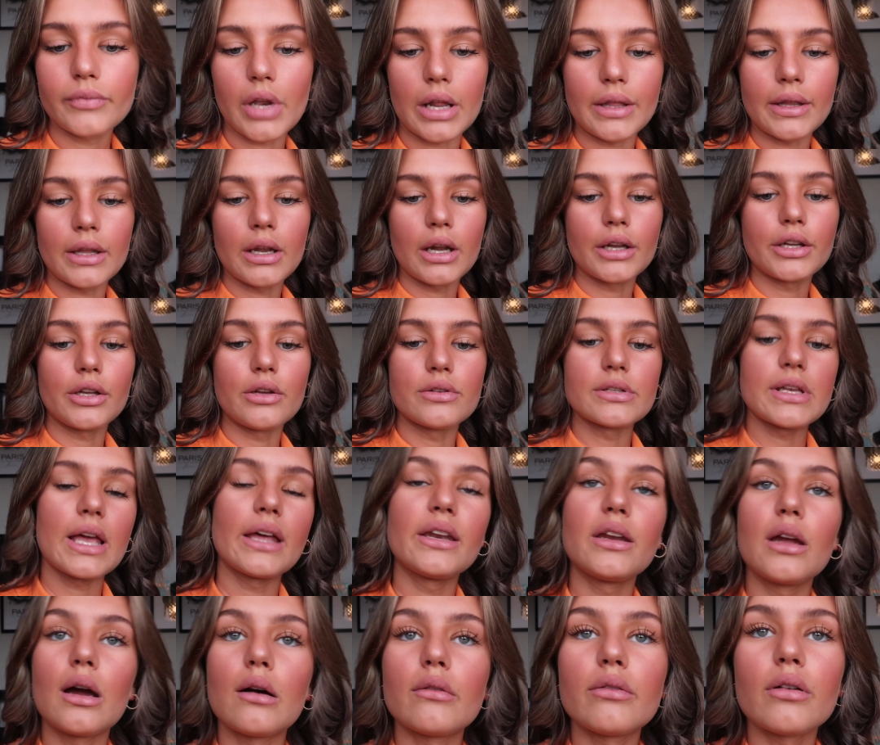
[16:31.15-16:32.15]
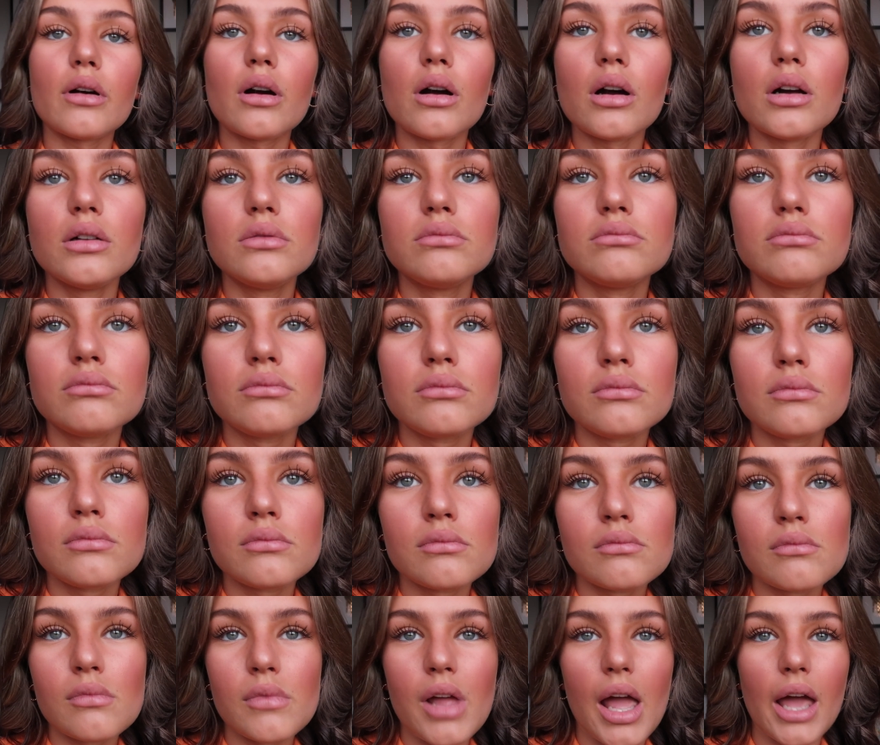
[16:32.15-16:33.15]
And then I use any
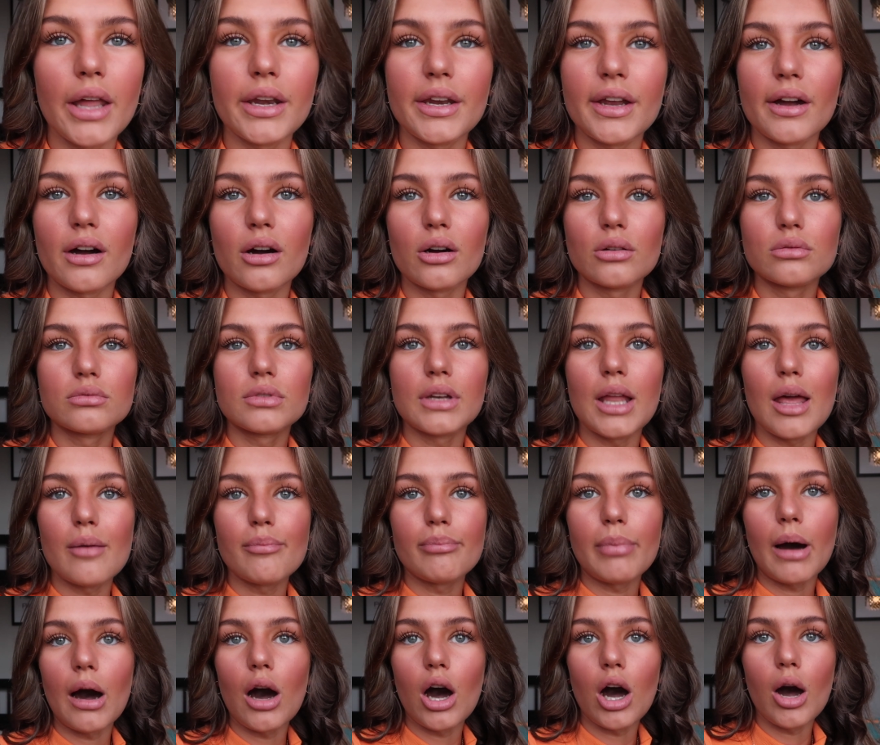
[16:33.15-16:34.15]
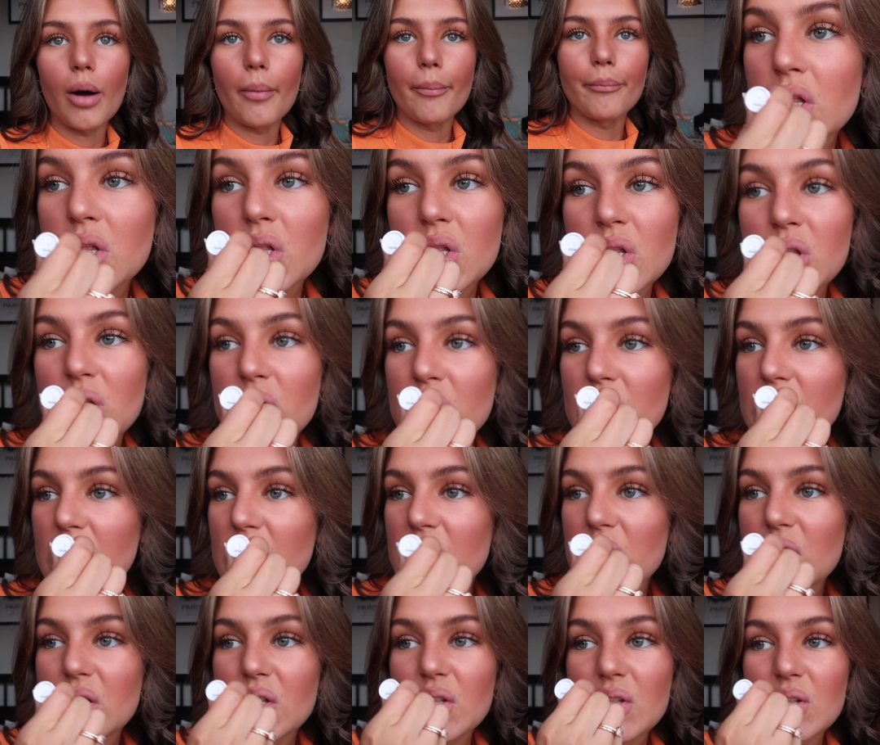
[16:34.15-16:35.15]
old lip balm
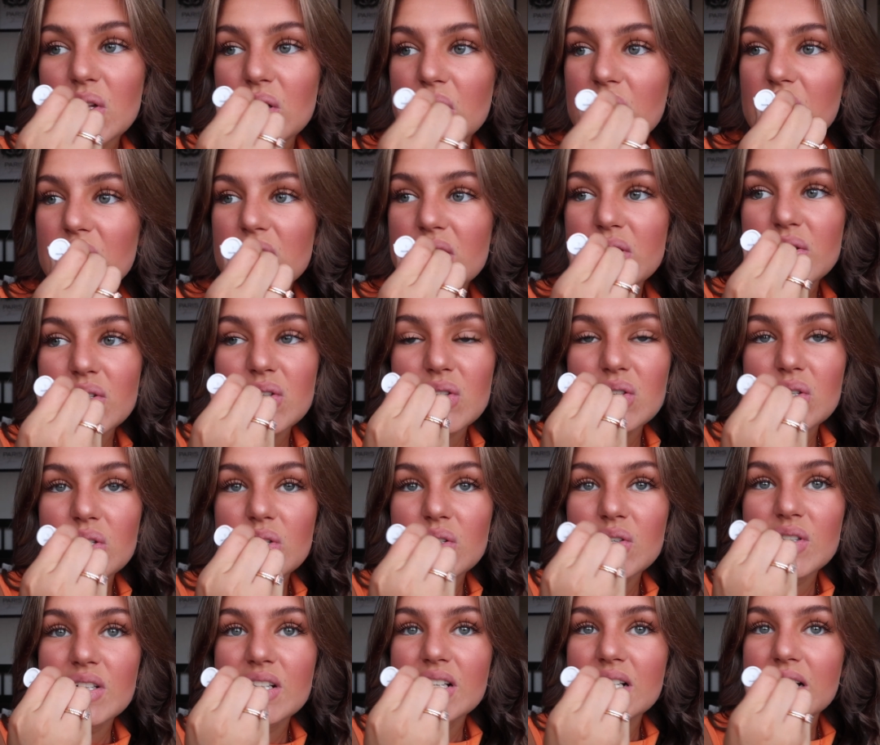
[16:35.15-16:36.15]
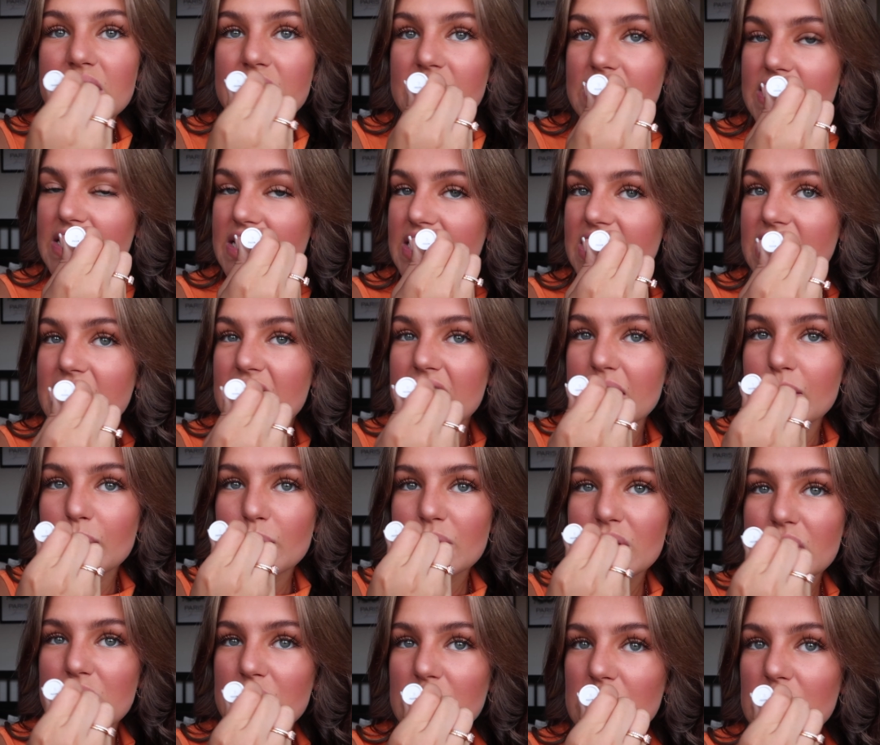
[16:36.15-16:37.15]
because I've got a really
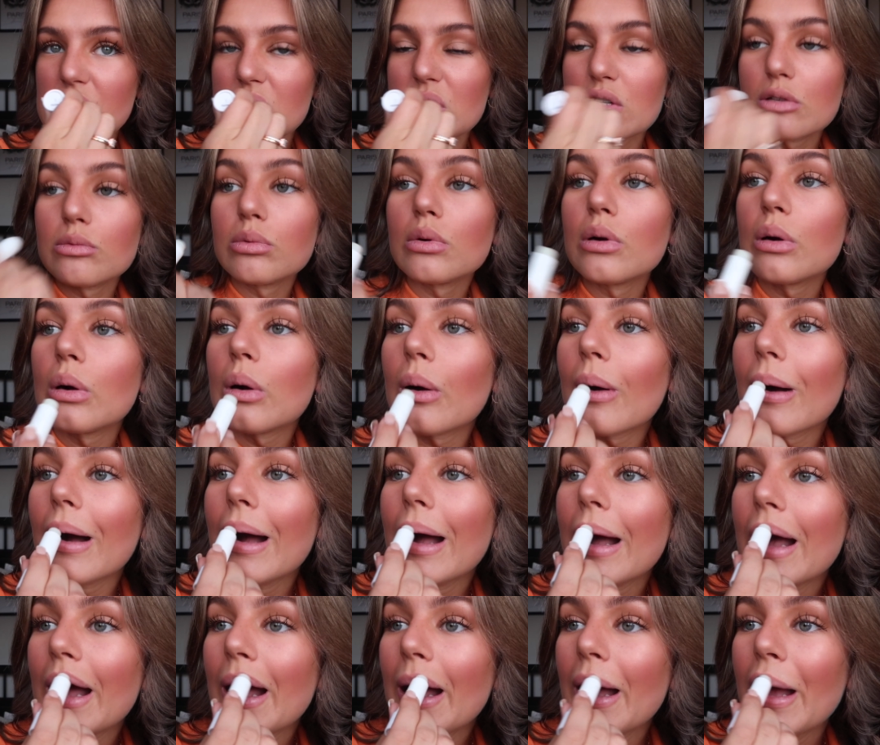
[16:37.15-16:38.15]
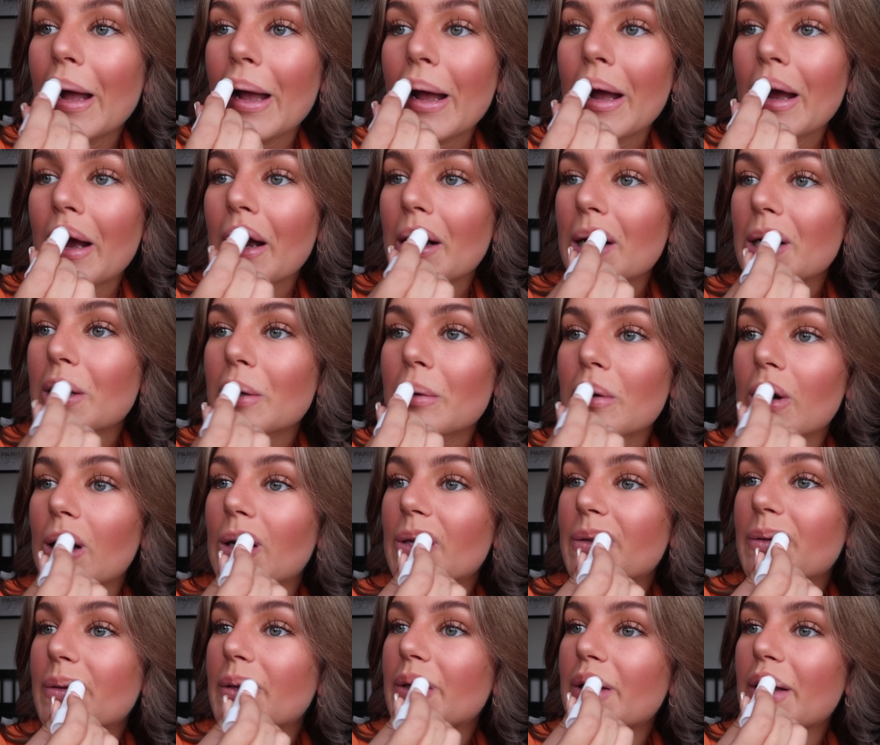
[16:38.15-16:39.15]
chapped, horrible,
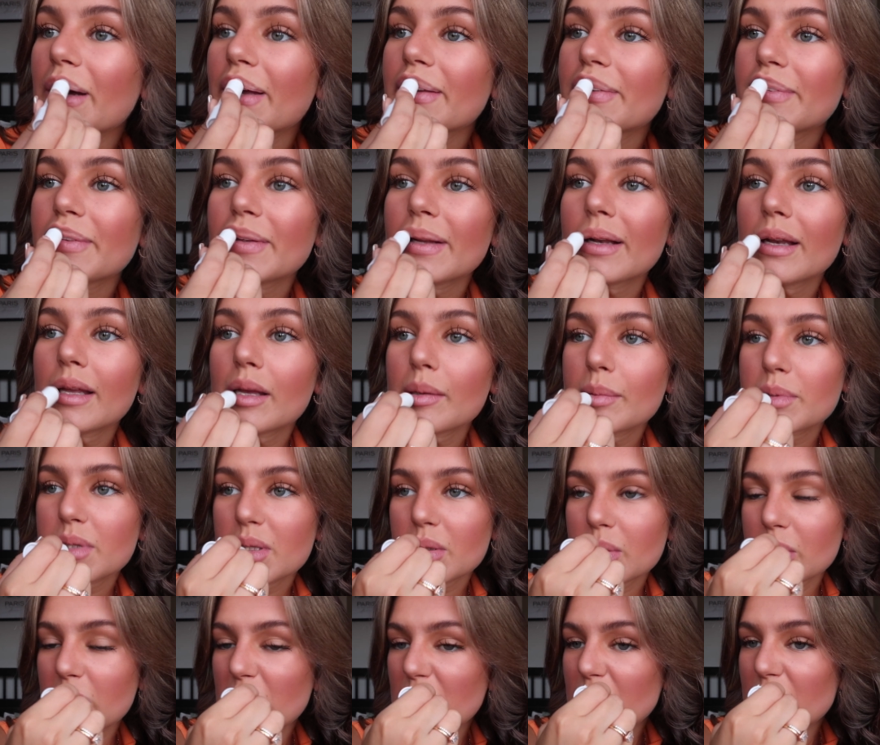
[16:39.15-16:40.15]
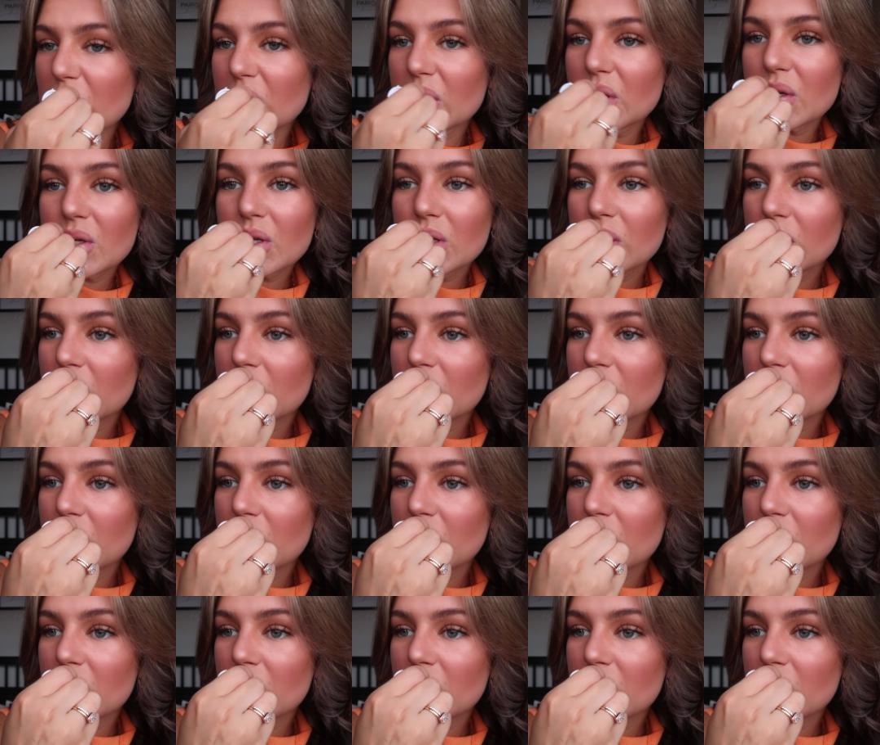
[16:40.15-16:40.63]
crusty, dusty lips at the moment.